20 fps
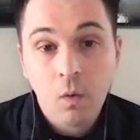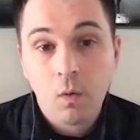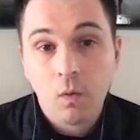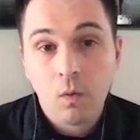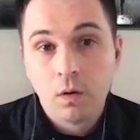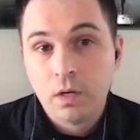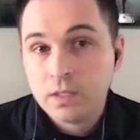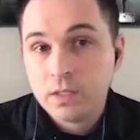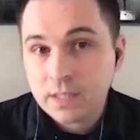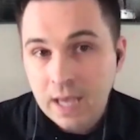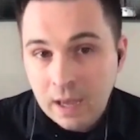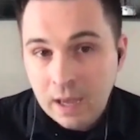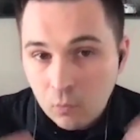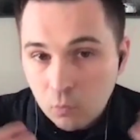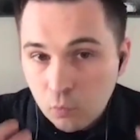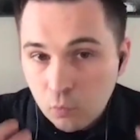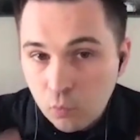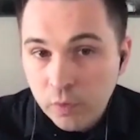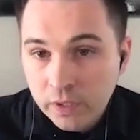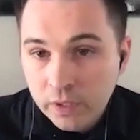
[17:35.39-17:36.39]
Or is that
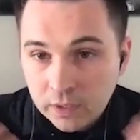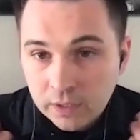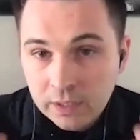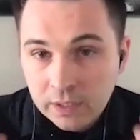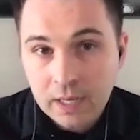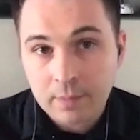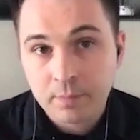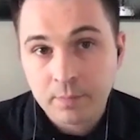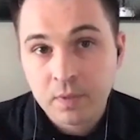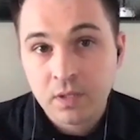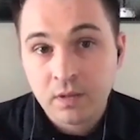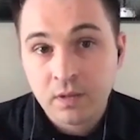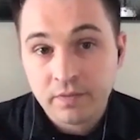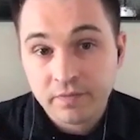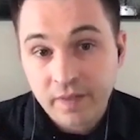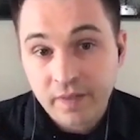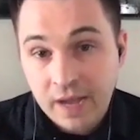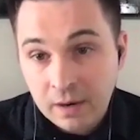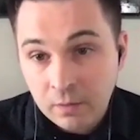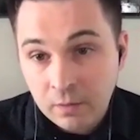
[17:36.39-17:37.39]
really up to the
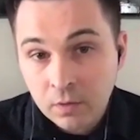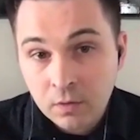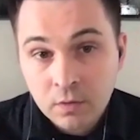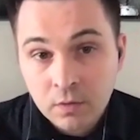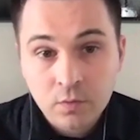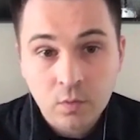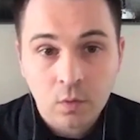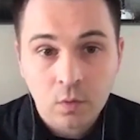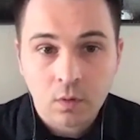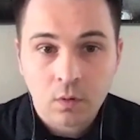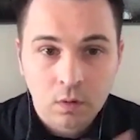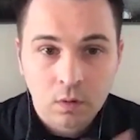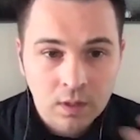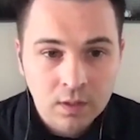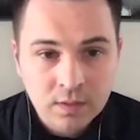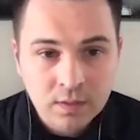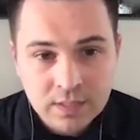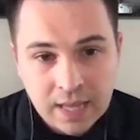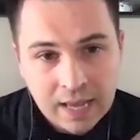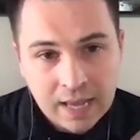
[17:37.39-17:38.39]
founders, or how
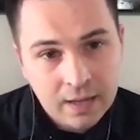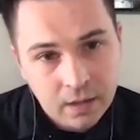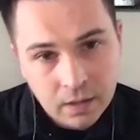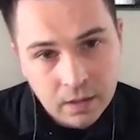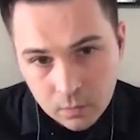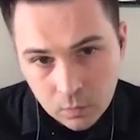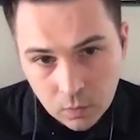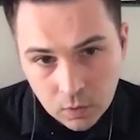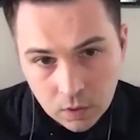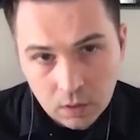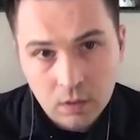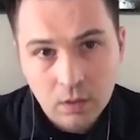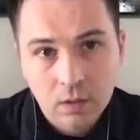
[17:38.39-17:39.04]
does that kind of work?